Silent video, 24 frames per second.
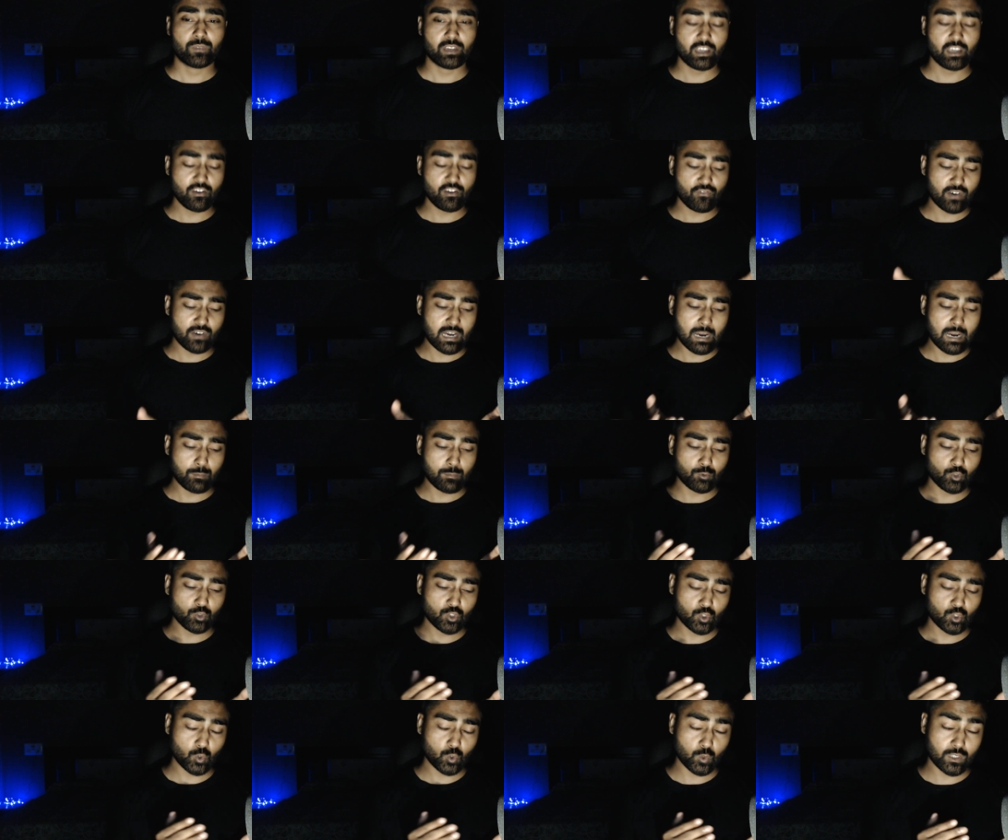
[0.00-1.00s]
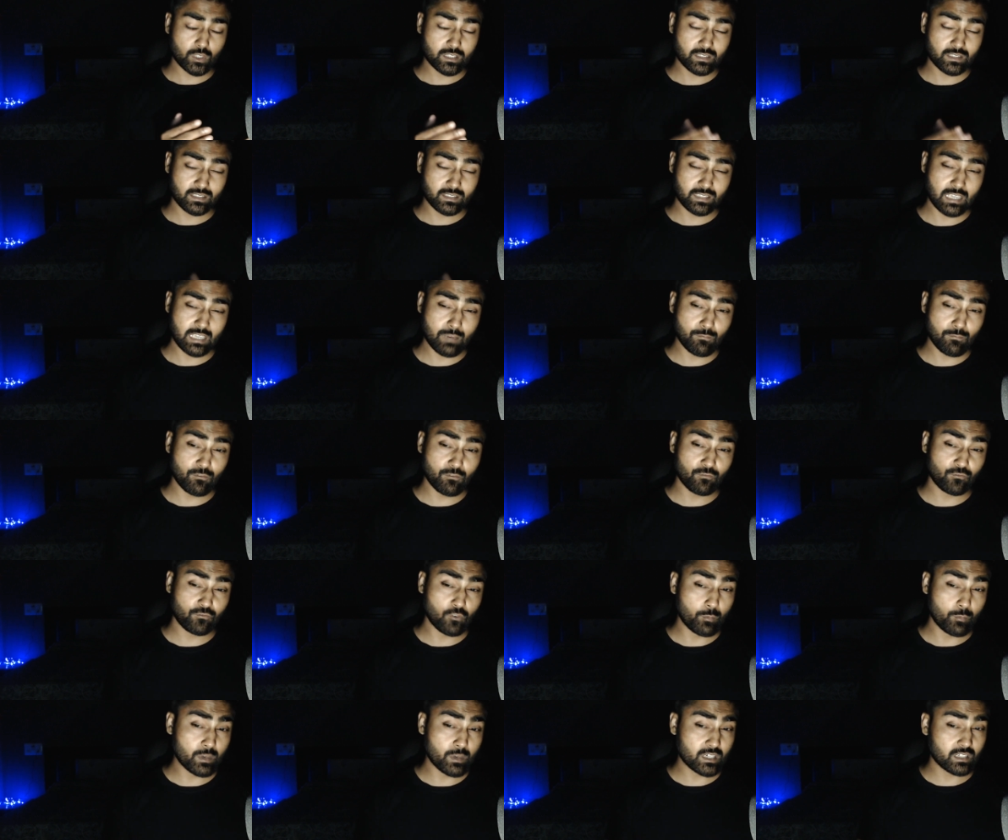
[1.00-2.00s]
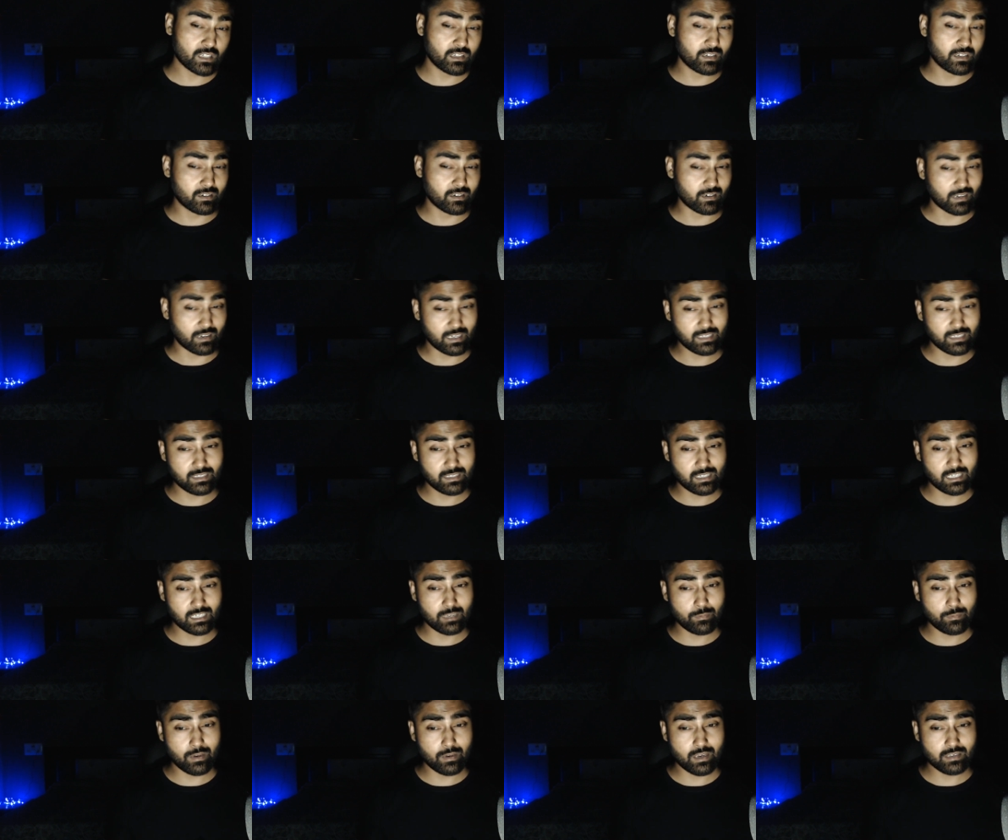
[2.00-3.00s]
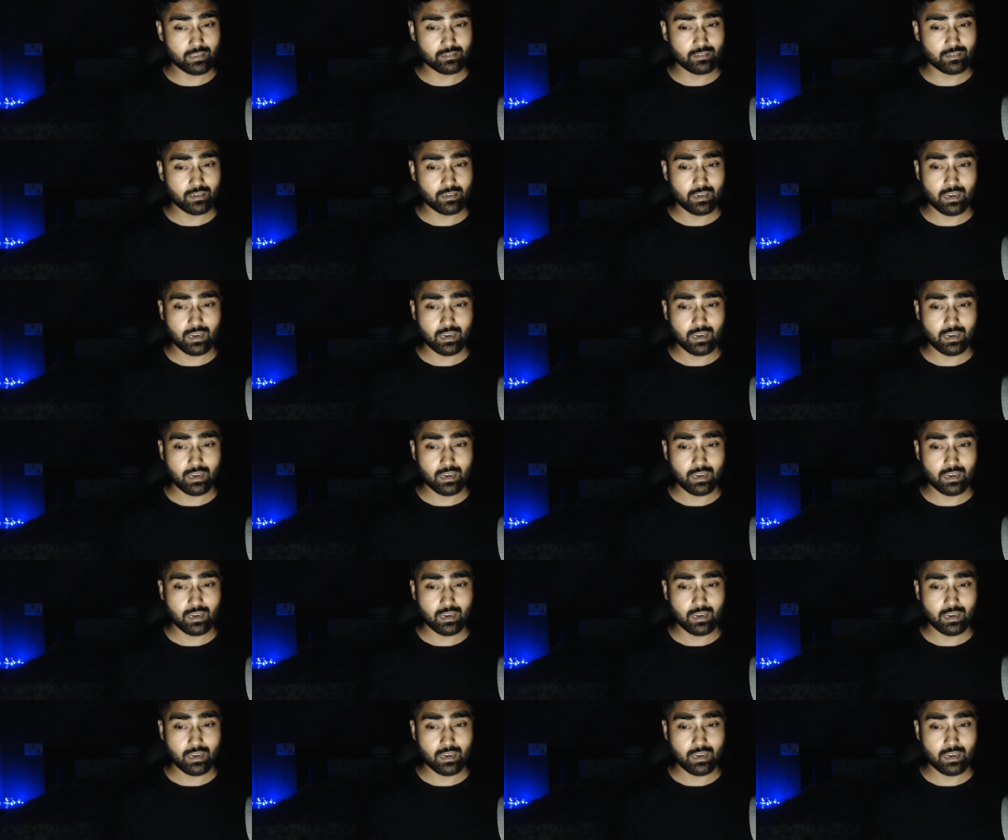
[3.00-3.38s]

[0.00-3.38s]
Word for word: if I have to store the same information in write database